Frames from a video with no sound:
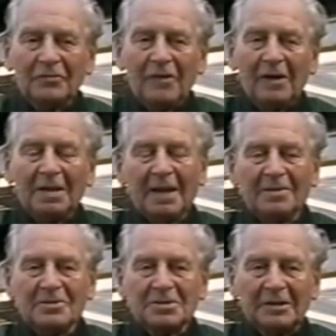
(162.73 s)
the
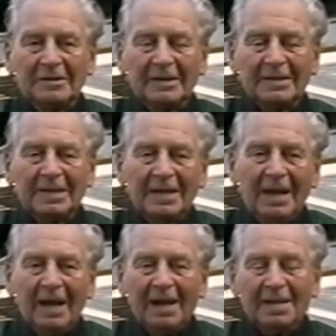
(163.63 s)
finance side
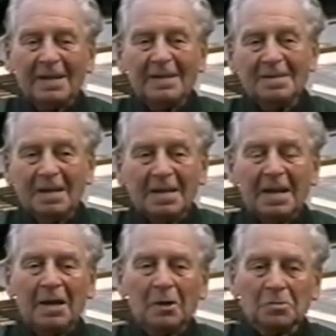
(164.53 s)
and
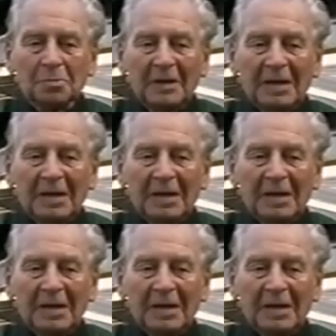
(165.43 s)
Lily helps